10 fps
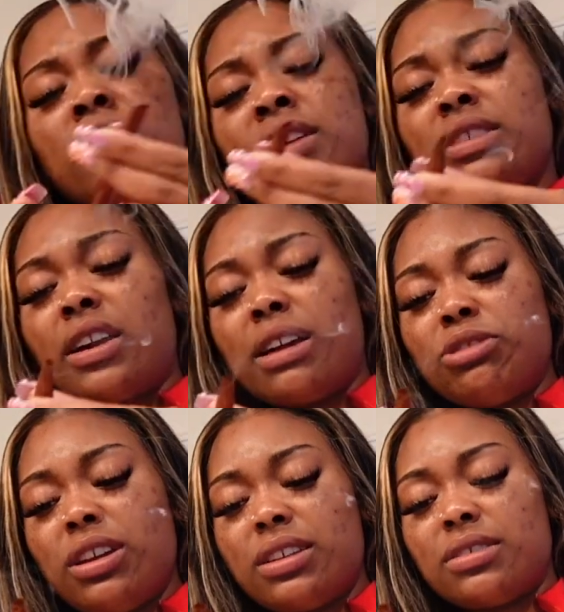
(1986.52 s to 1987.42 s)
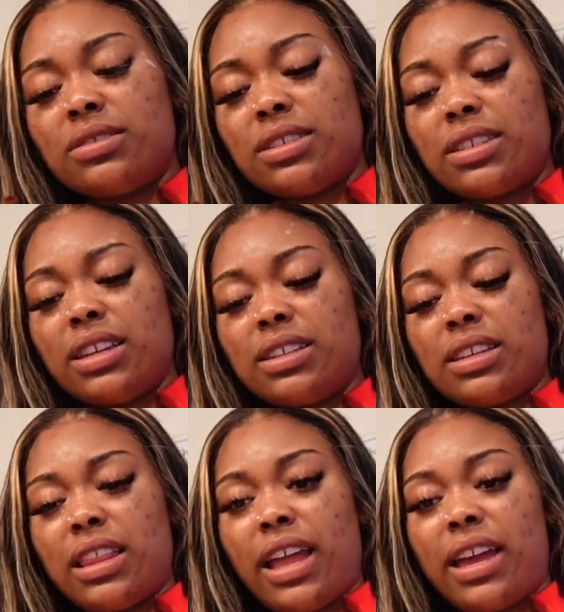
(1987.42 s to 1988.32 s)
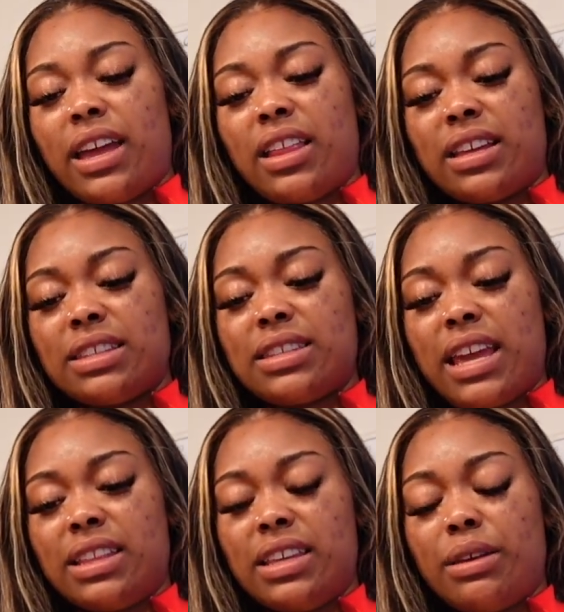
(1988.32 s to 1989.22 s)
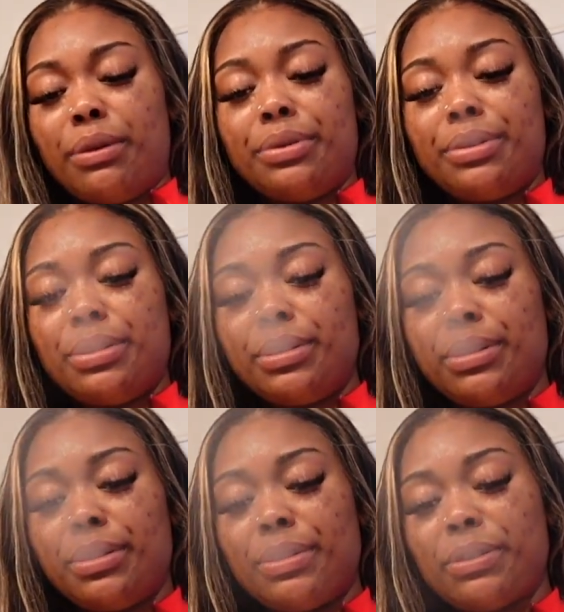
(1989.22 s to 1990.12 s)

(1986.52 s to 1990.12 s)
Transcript: Sorry, I'm trying to just get it to like like stay lit. Oh, fine.